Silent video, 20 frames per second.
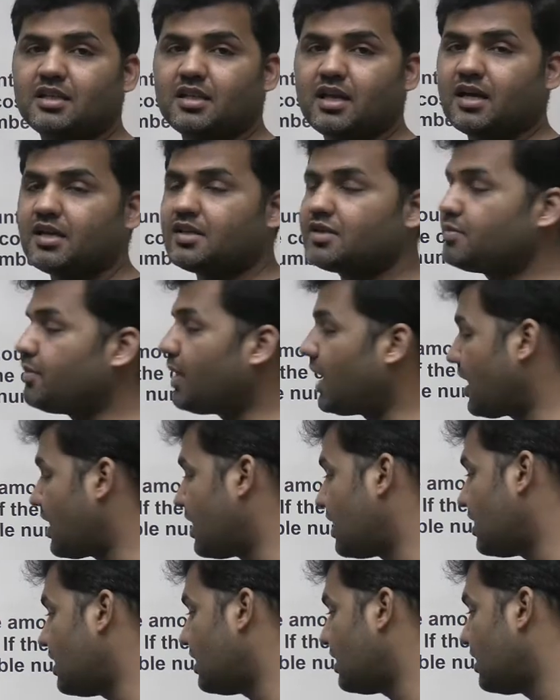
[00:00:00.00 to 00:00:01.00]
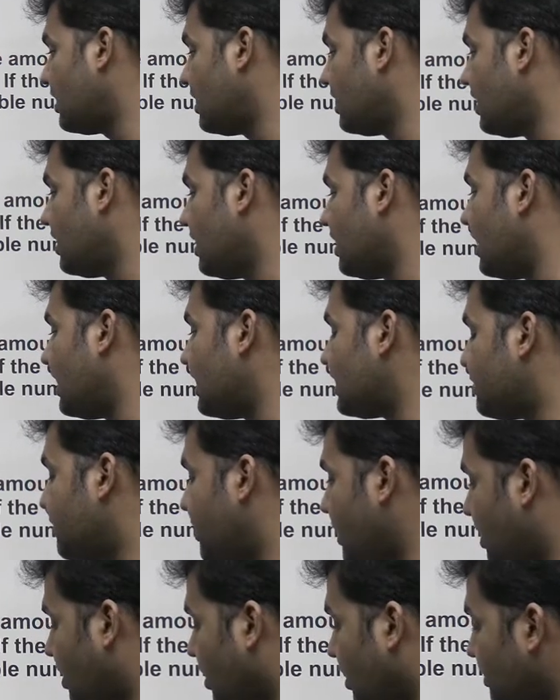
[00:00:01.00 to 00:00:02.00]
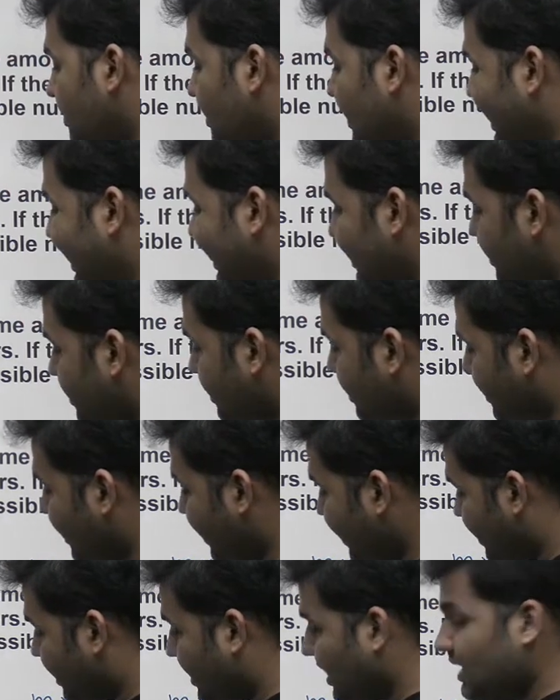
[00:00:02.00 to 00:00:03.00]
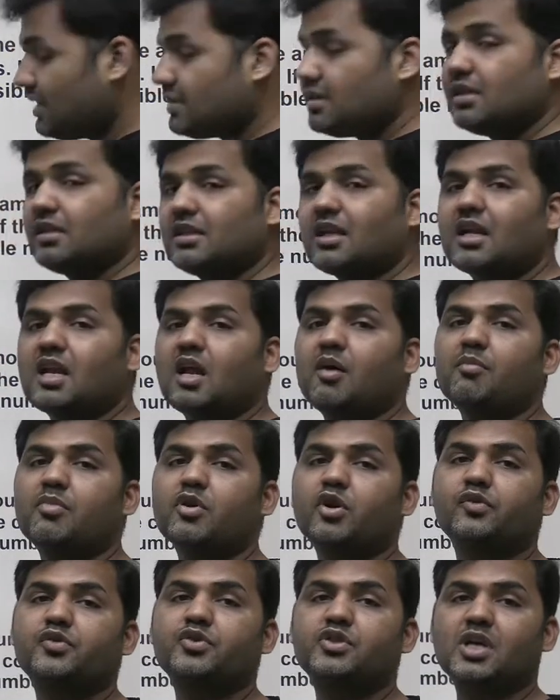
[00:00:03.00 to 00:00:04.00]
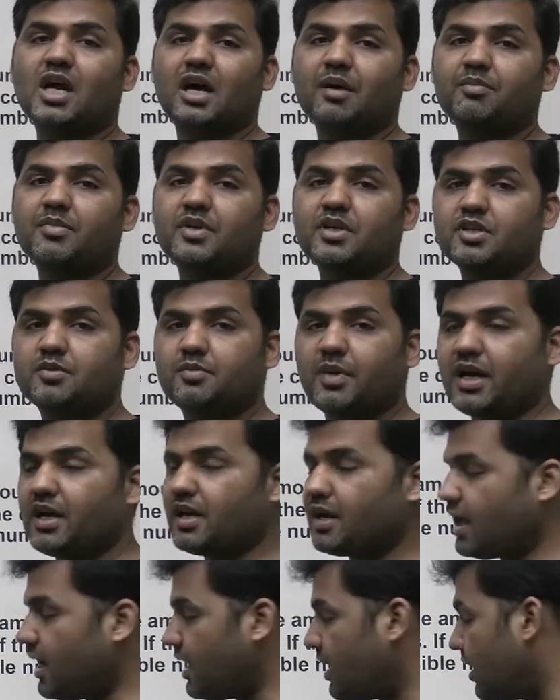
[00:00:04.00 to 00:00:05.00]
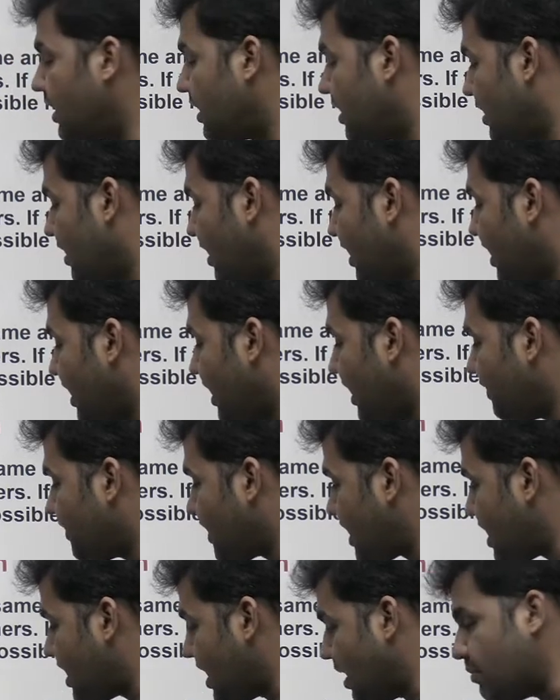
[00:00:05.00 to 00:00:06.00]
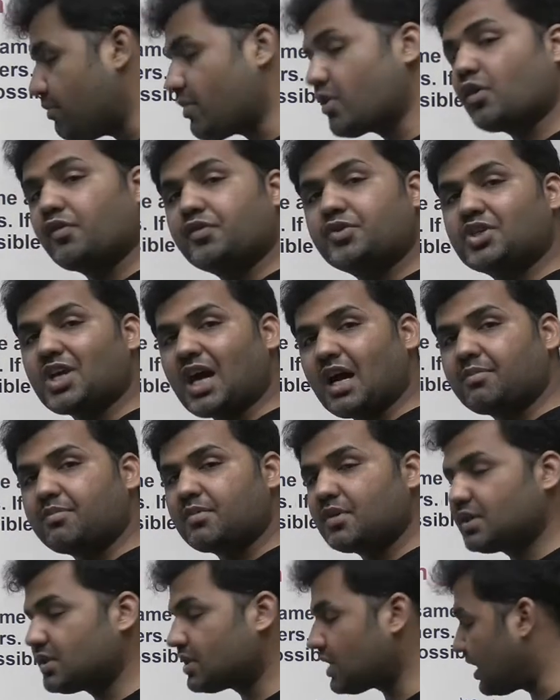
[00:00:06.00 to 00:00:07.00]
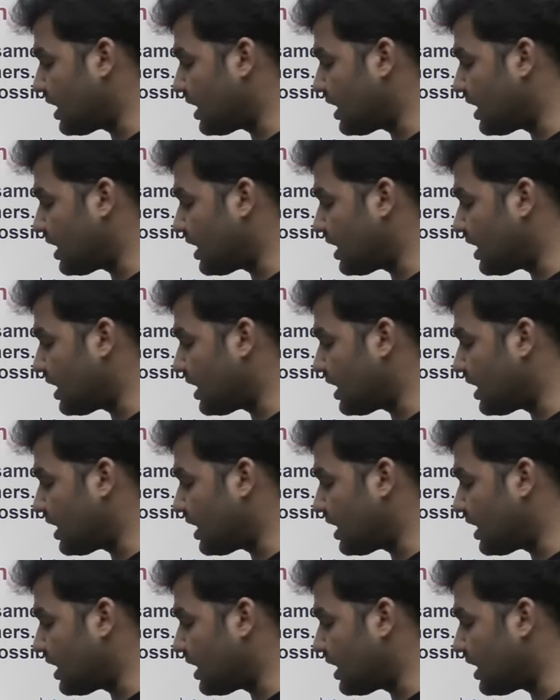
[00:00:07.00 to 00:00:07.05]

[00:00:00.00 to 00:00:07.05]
is buying is because he's decreasing the number of sharpeners by 10. If the number of sharpeners are